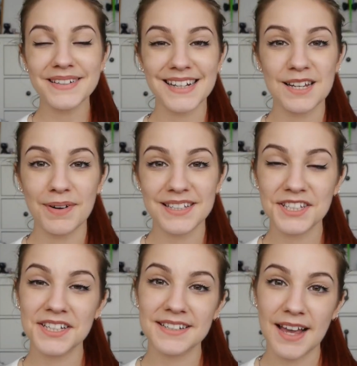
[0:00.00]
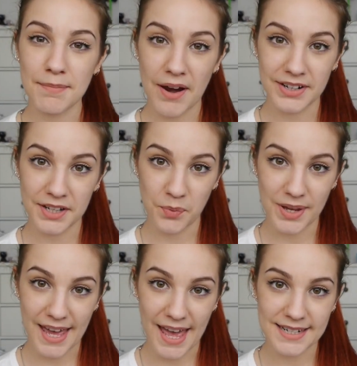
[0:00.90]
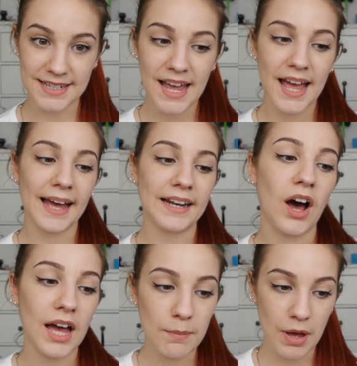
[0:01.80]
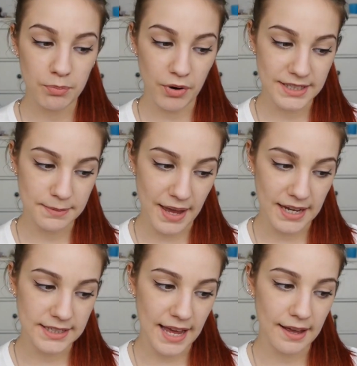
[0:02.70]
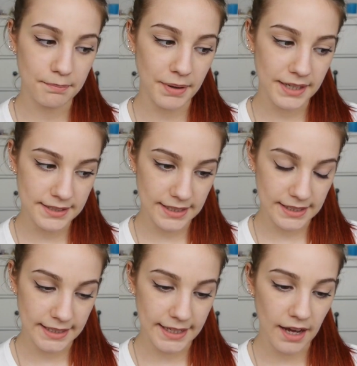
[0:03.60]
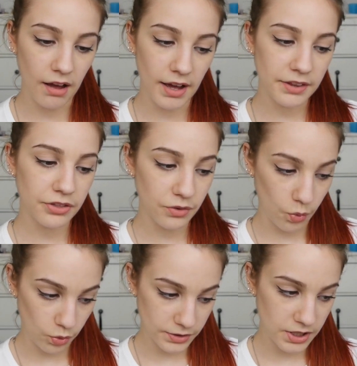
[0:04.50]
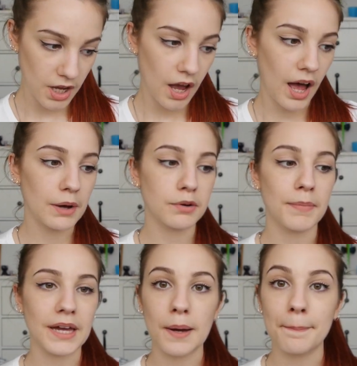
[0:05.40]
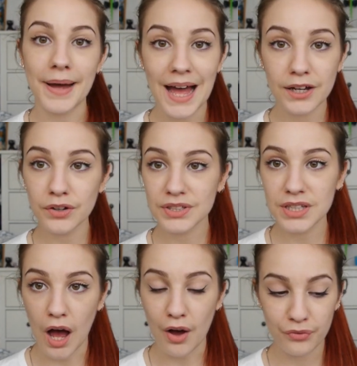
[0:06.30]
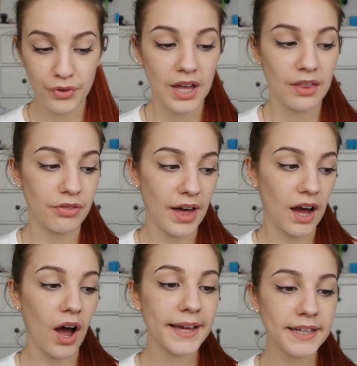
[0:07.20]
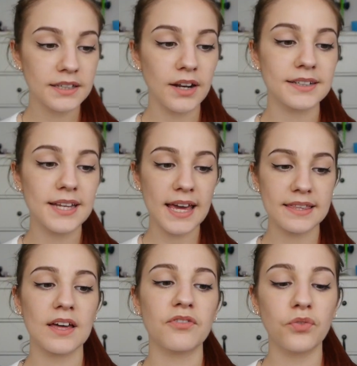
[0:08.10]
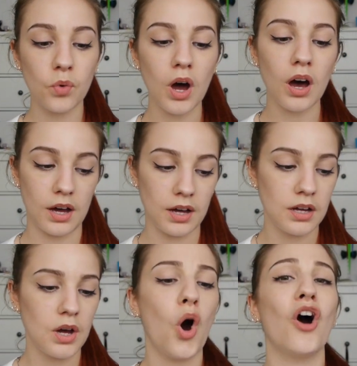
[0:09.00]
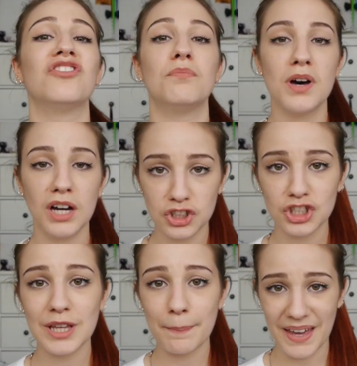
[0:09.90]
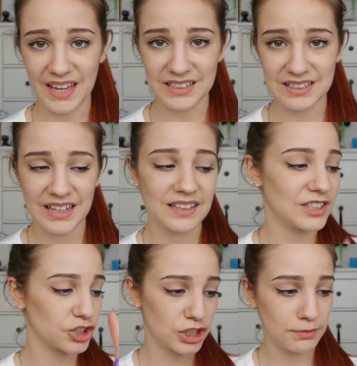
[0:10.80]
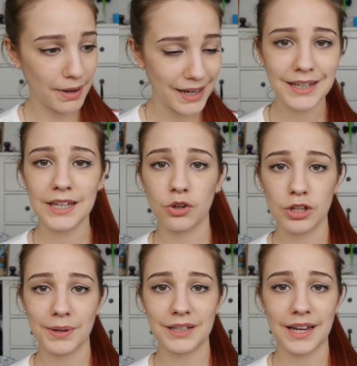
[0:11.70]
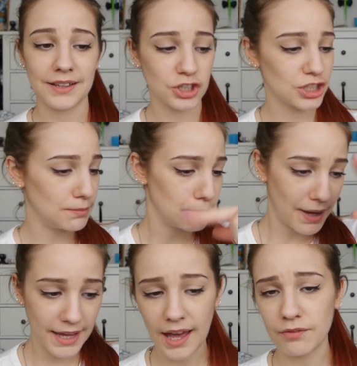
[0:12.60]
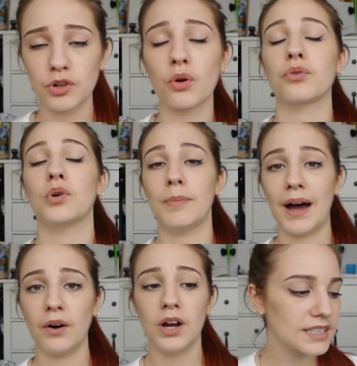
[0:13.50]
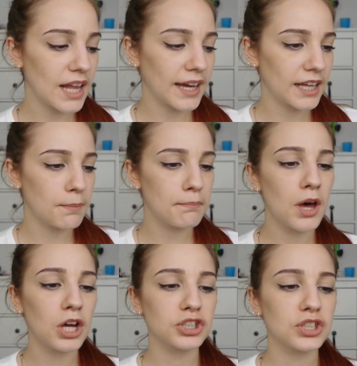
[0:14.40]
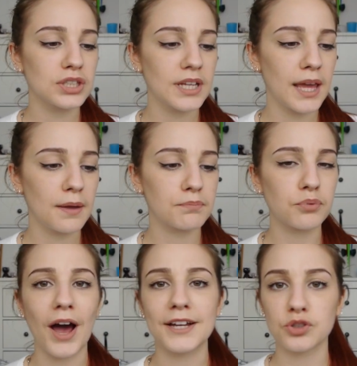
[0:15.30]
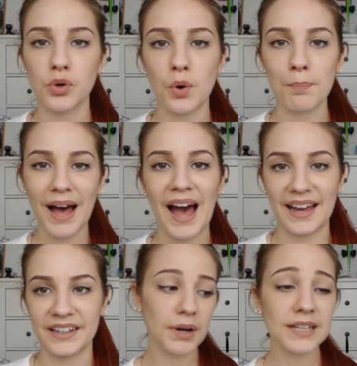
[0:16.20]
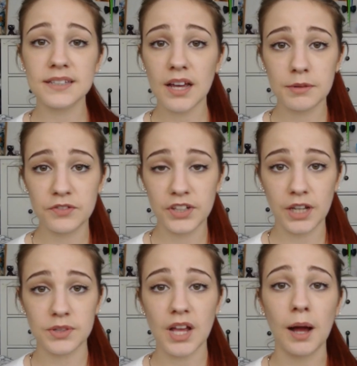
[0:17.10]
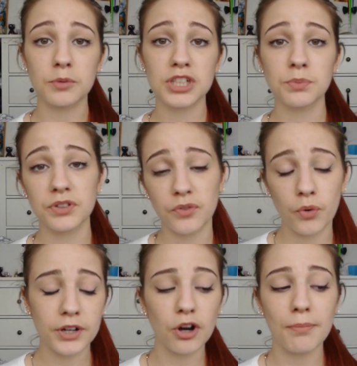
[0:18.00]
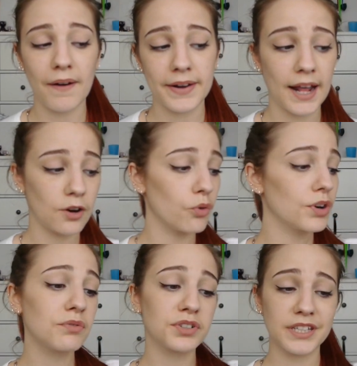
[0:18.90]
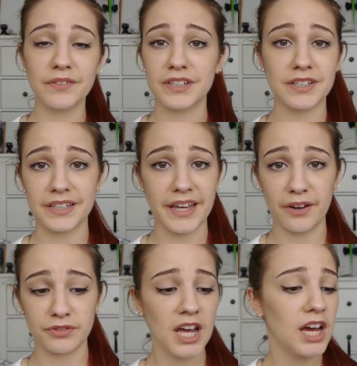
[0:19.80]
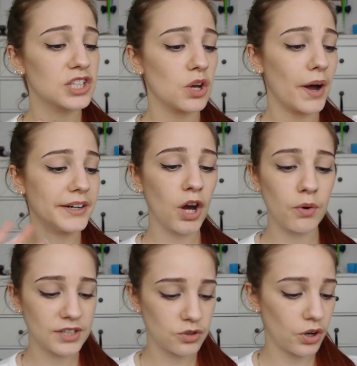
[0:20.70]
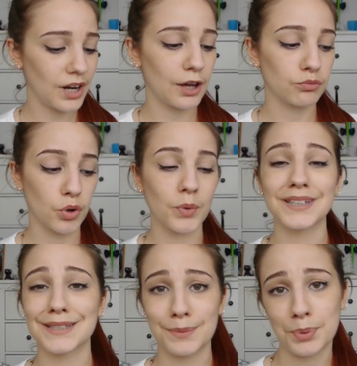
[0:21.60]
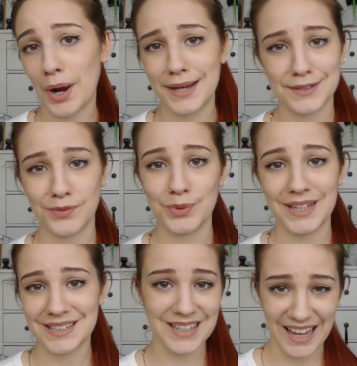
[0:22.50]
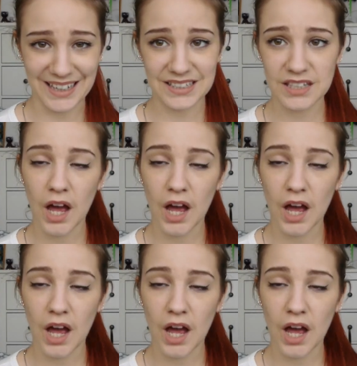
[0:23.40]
Basically, my sister is getting married at the weekend and I am her bridesmaid, and basically I thought I would make a bag of stuff that I can like take there for her of emergency bits that she may need on the big day that she may have not thought about. This is like an emergency bridal pack. By the time this video is up, she would have already got married and already received this as a gift. So I know it's not gonna like ruin the surprise of all these things.